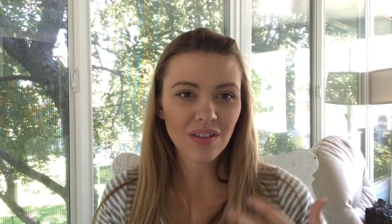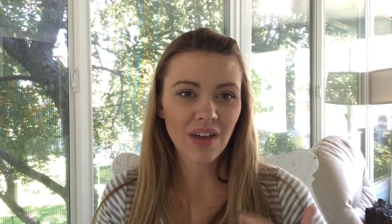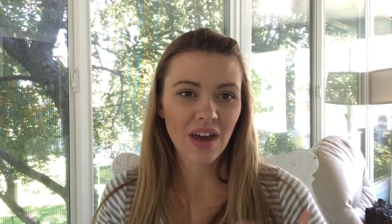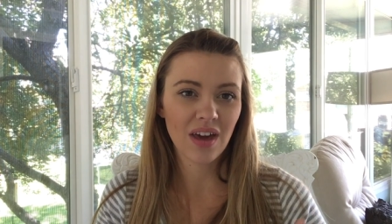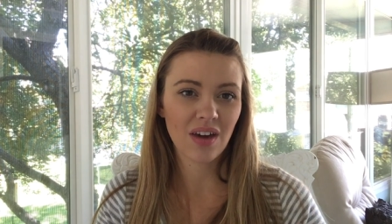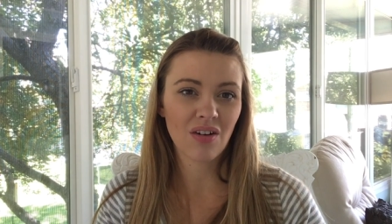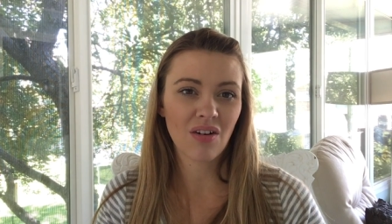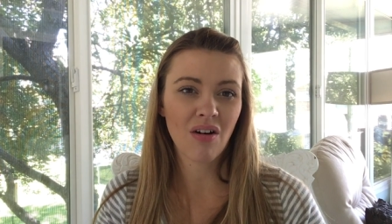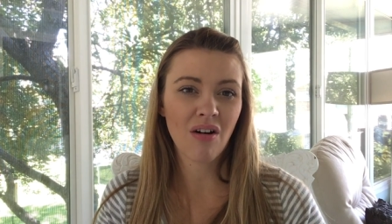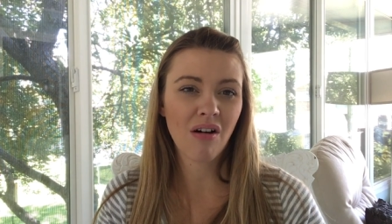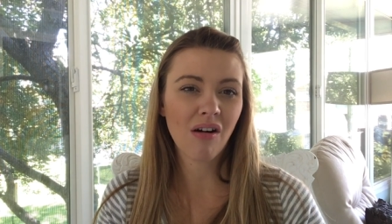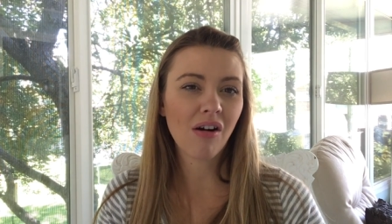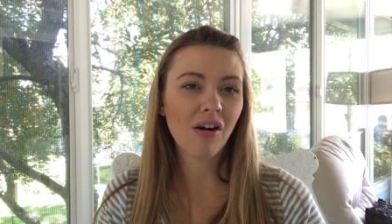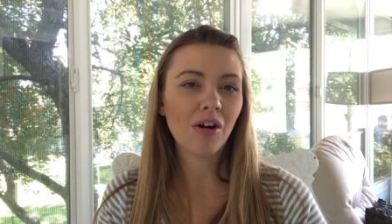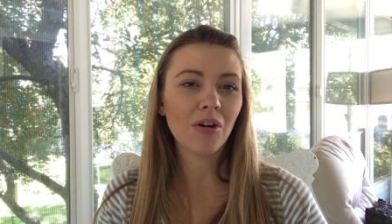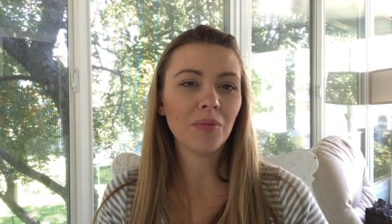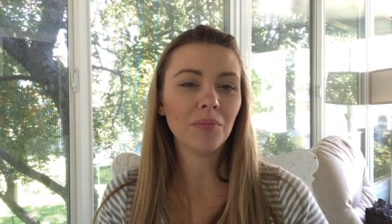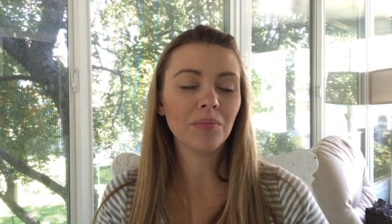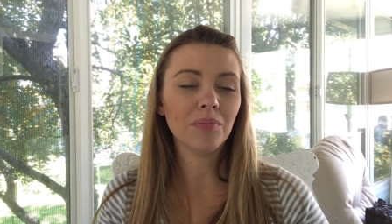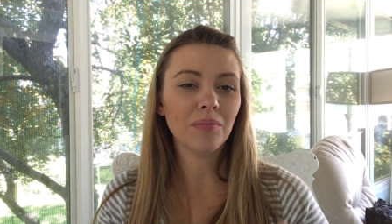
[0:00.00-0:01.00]
like
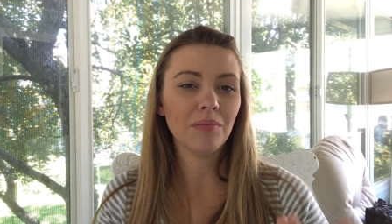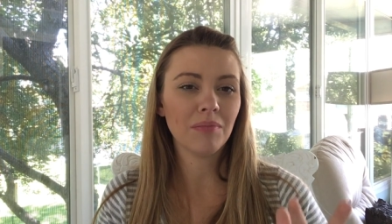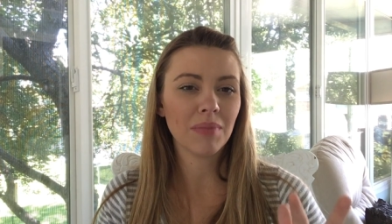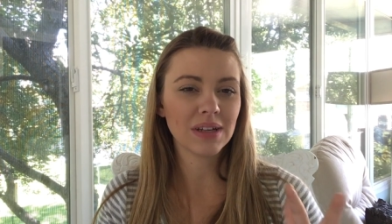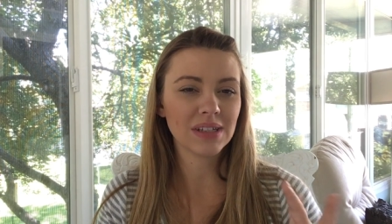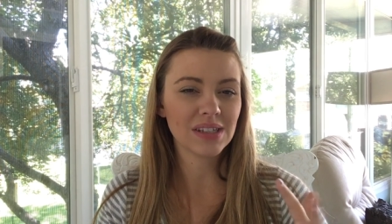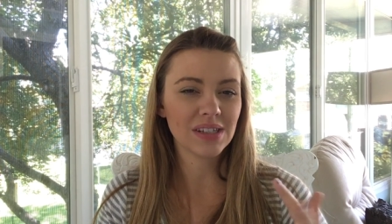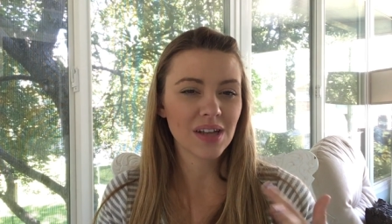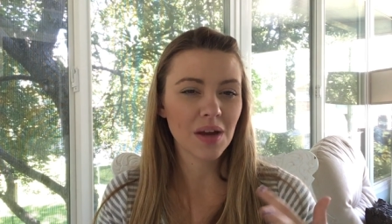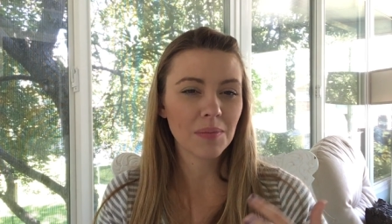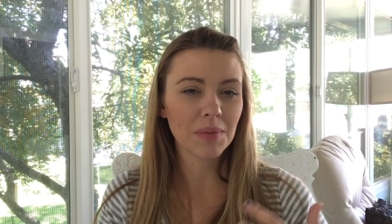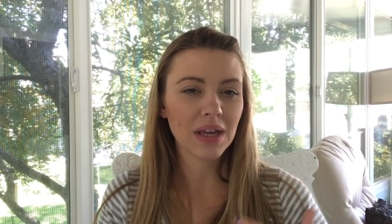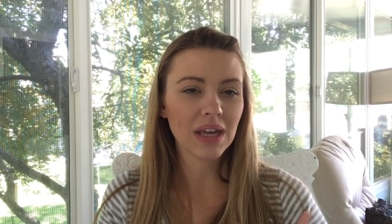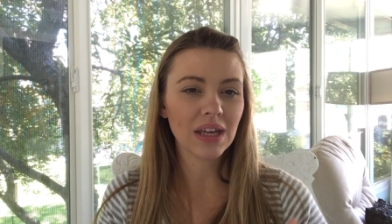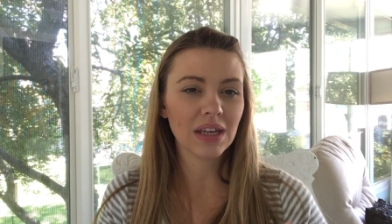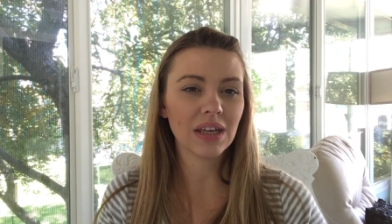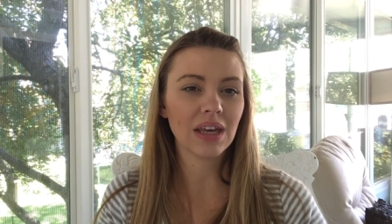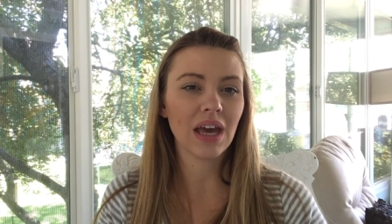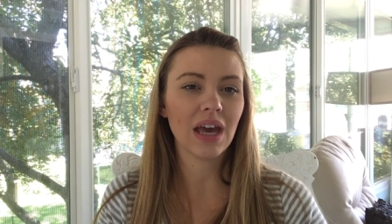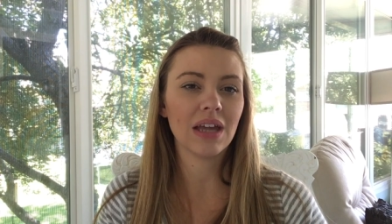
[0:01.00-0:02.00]
calm my
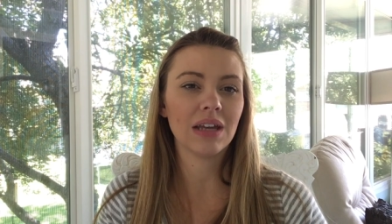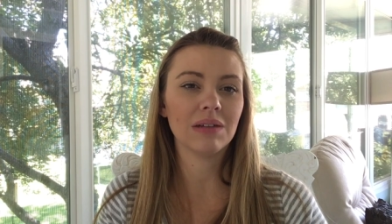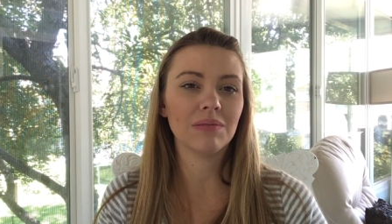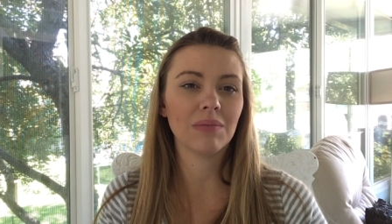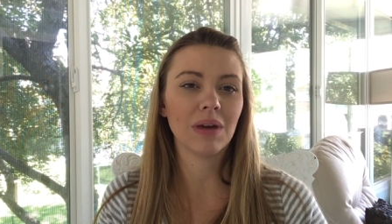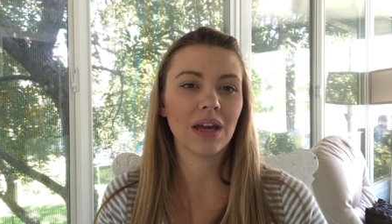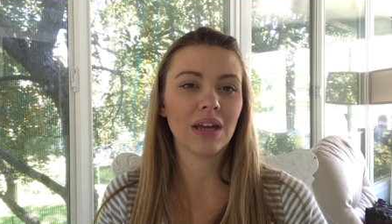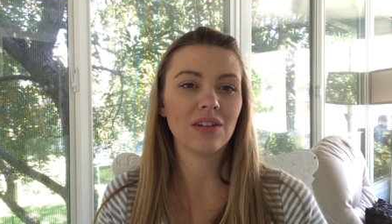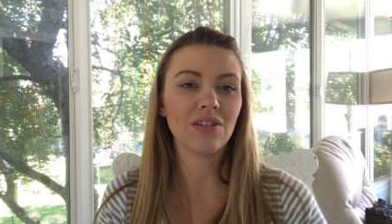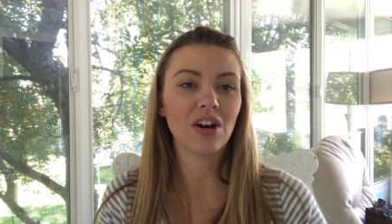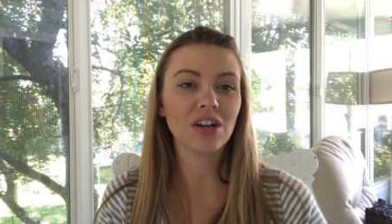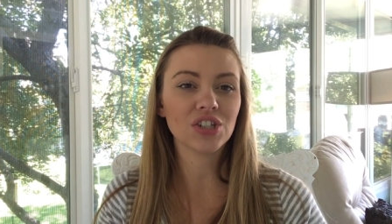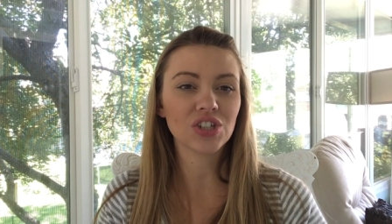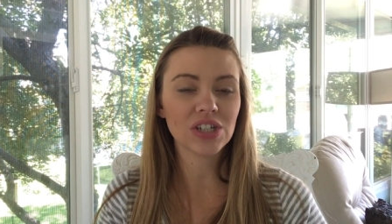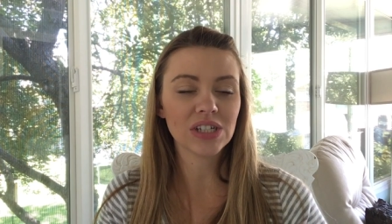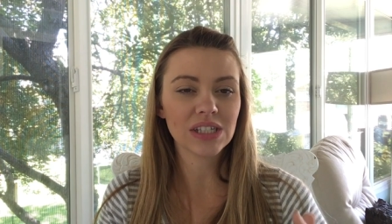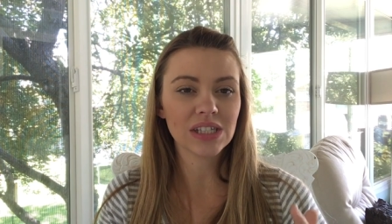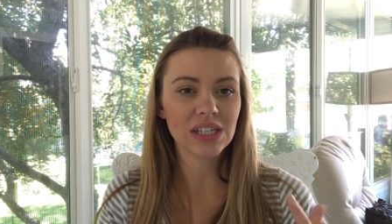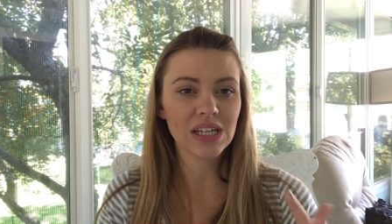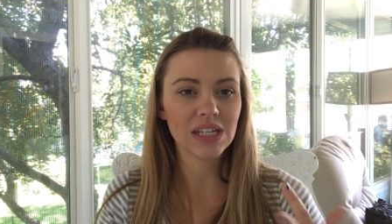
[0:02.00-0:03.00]
stomach and my
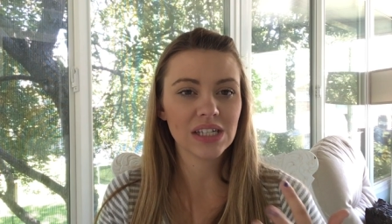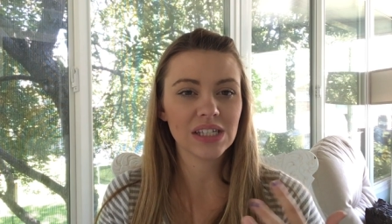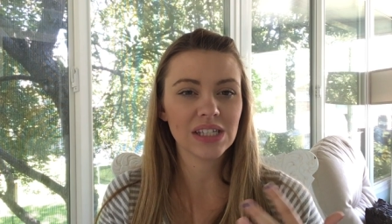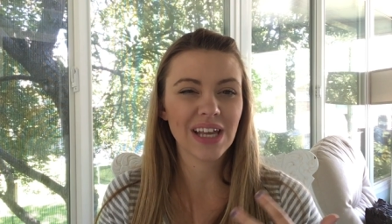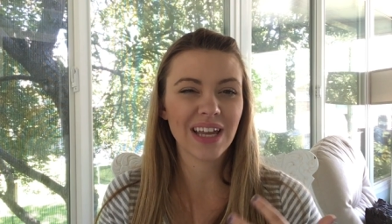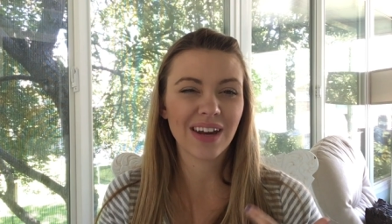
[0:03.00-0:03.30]
nauseousness,